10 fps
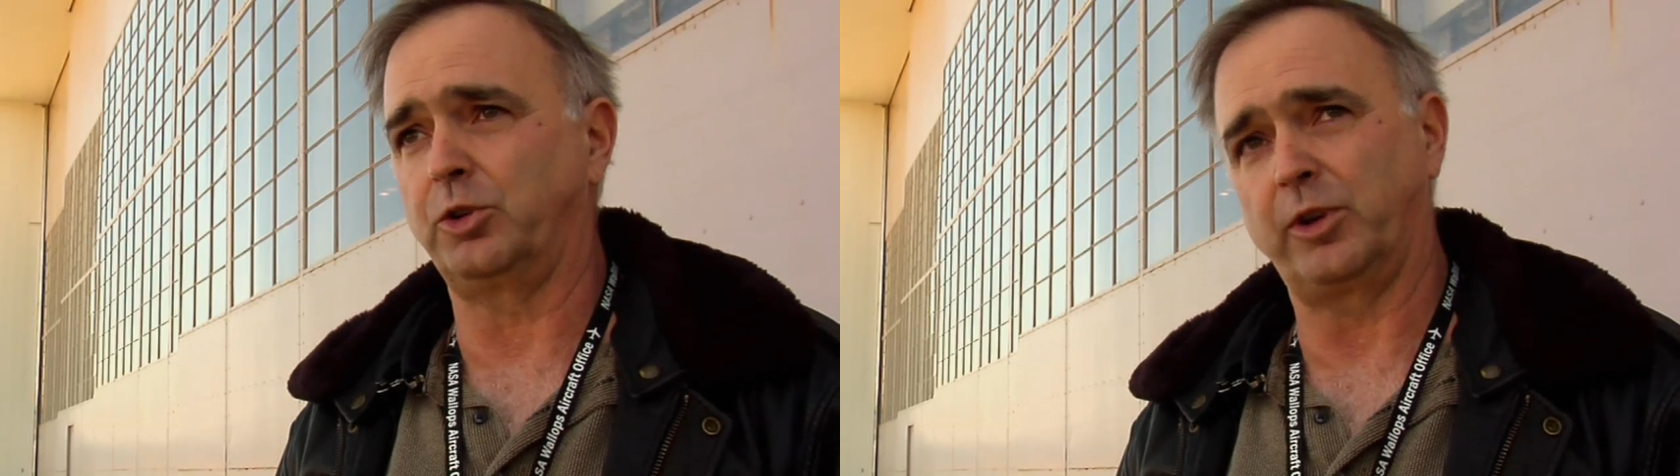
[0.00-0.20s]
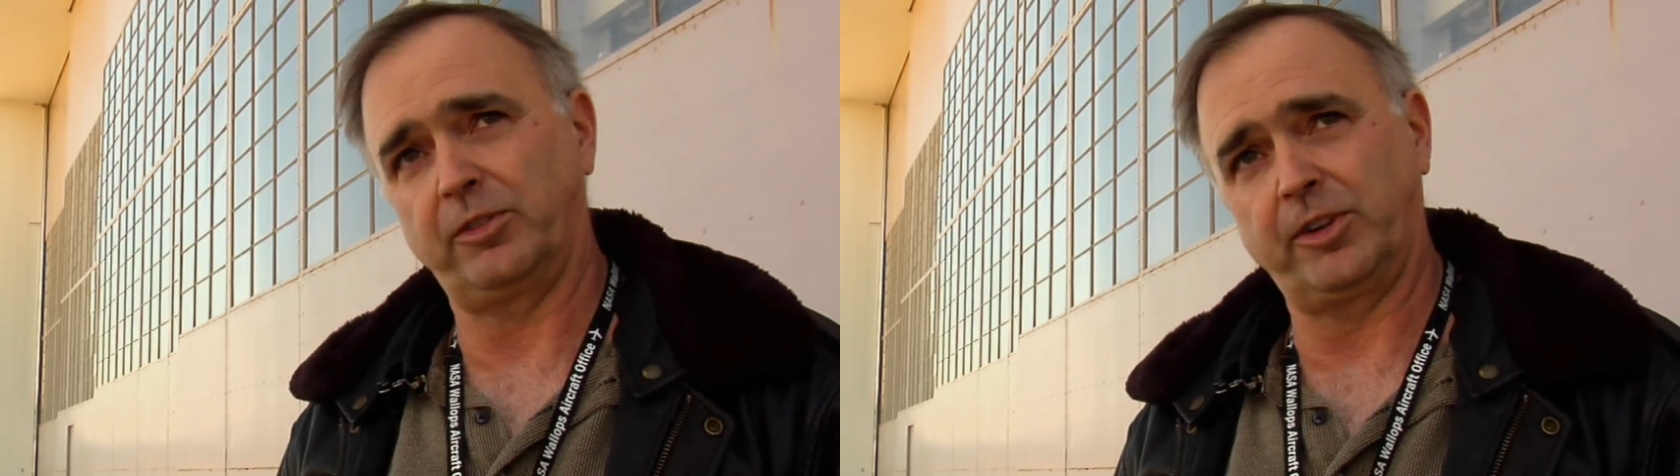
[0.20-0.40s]

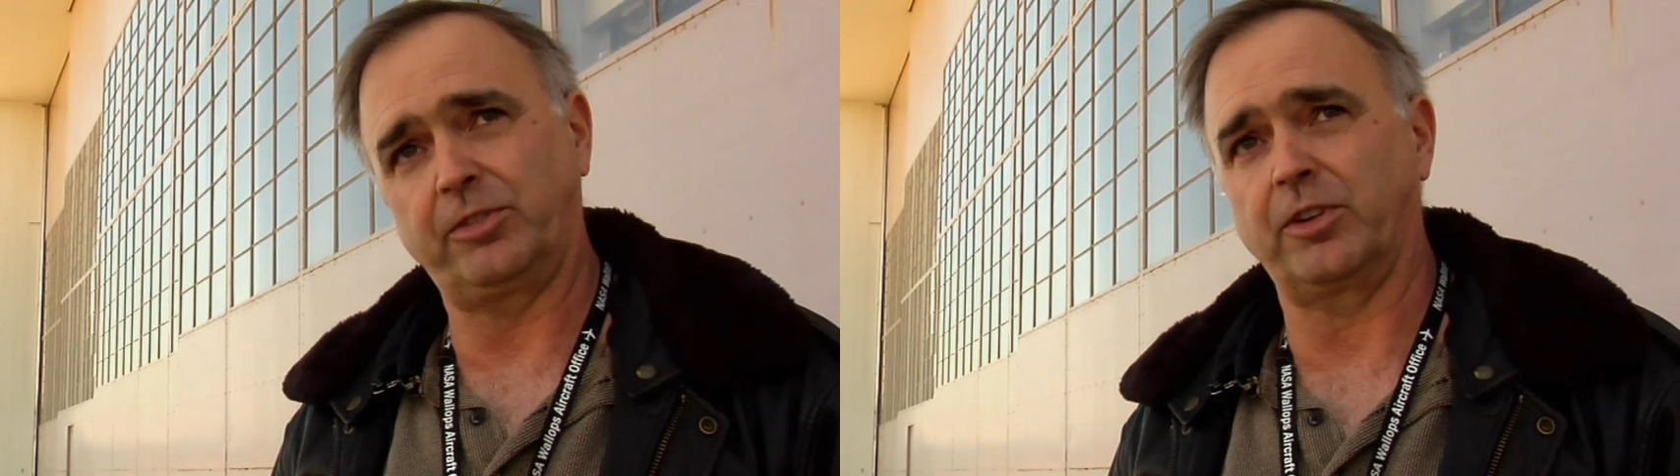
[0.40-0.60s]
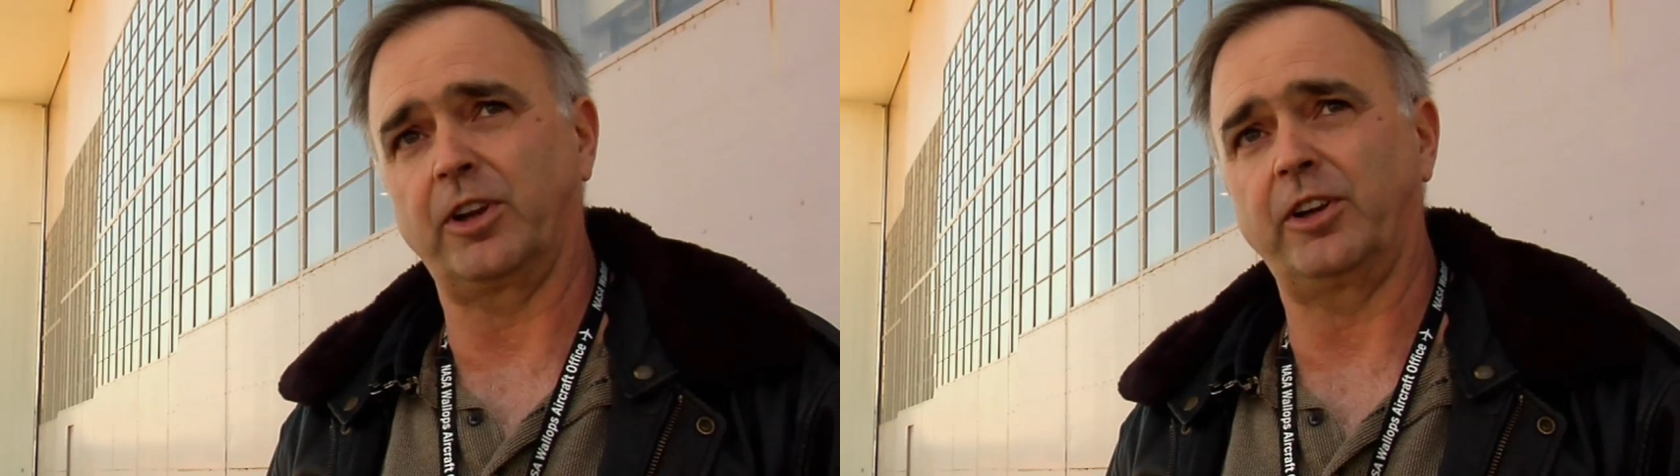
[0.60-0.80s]
UAV
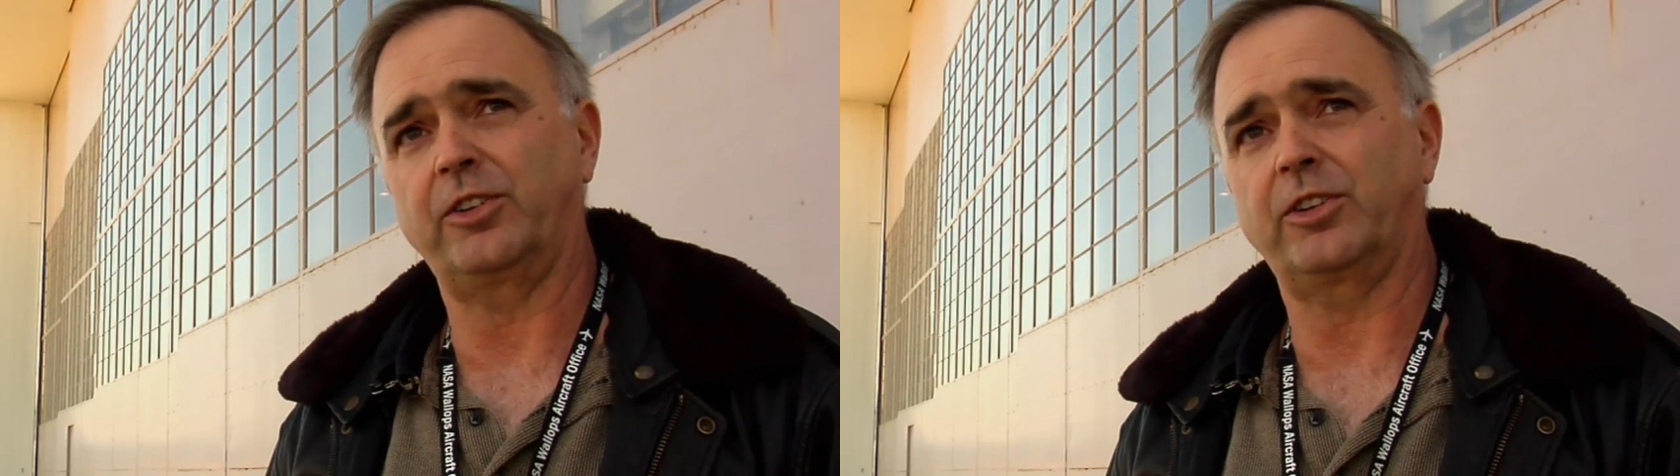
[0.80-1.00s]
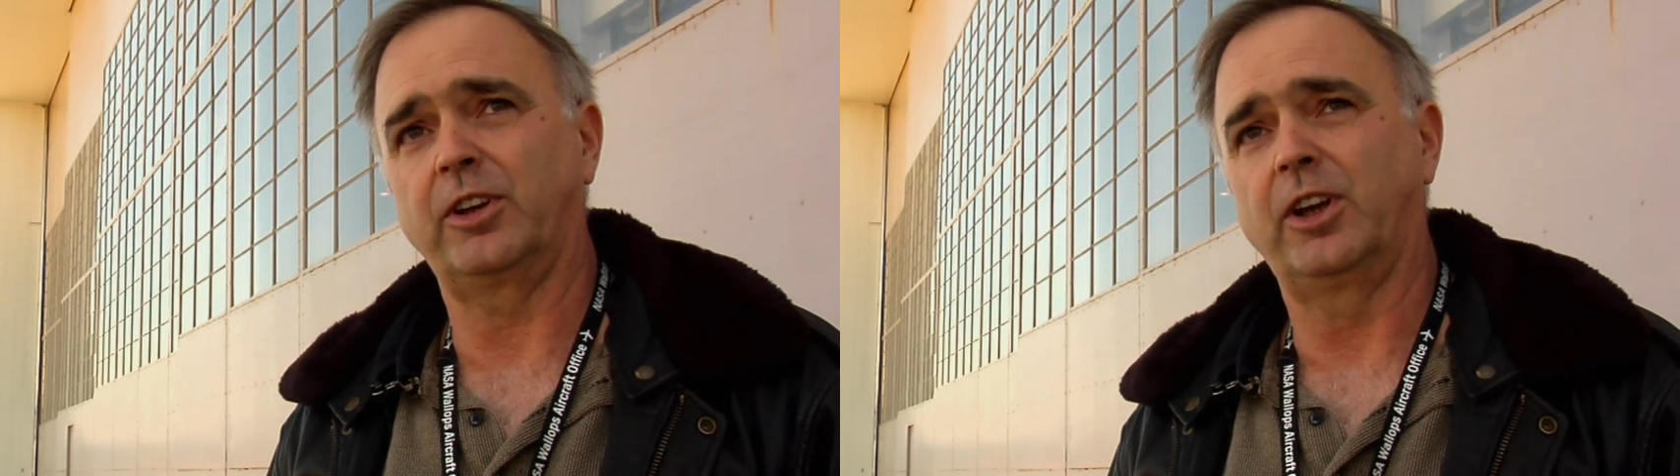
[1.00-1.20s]

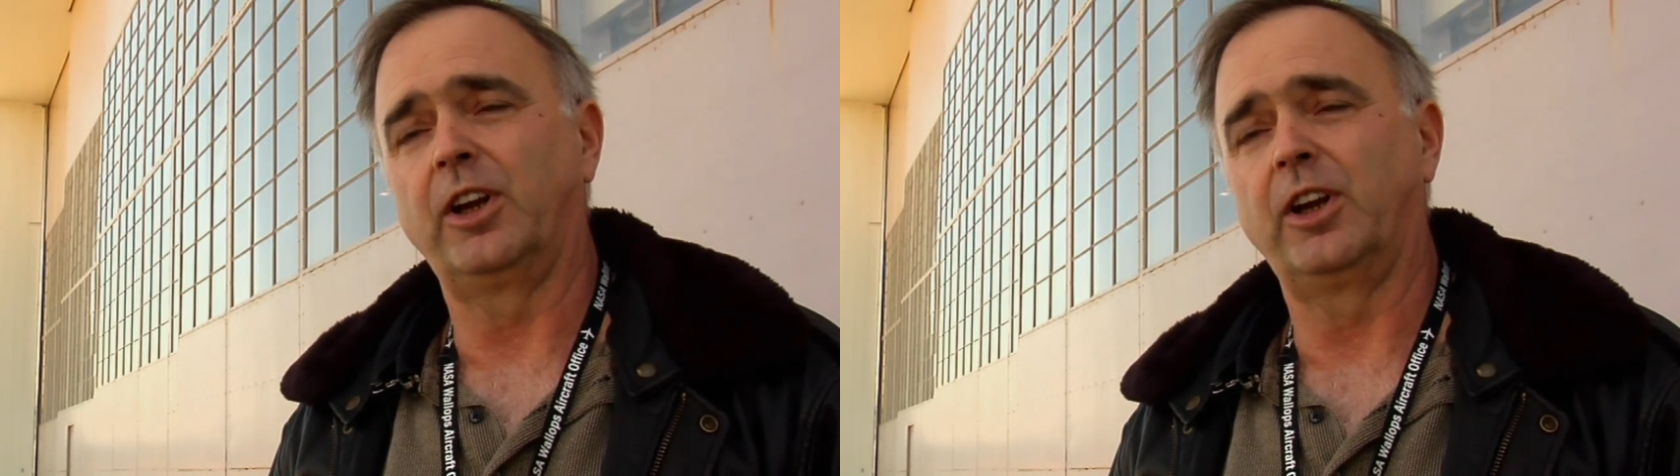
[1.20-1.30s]
flights